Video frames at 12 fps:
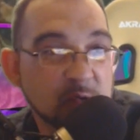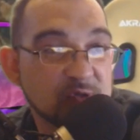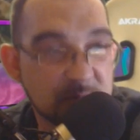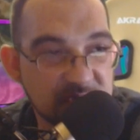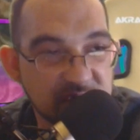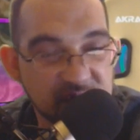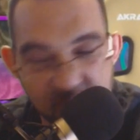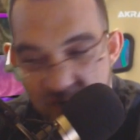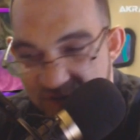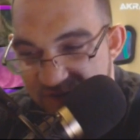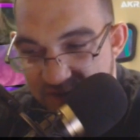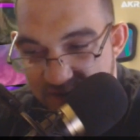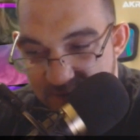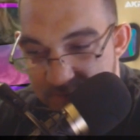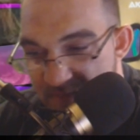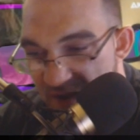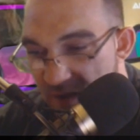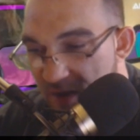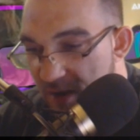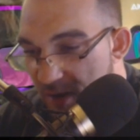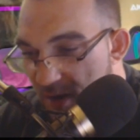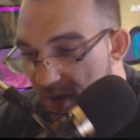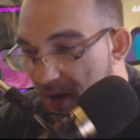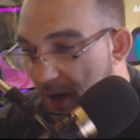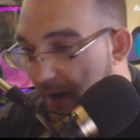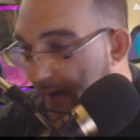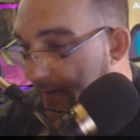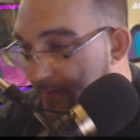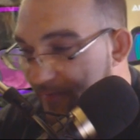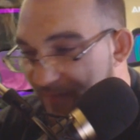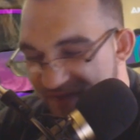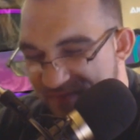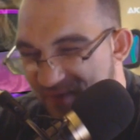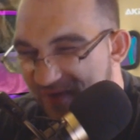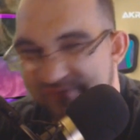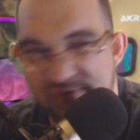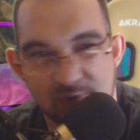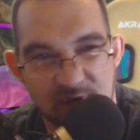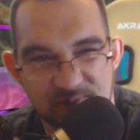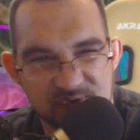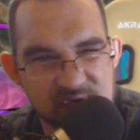W14. I believe they're up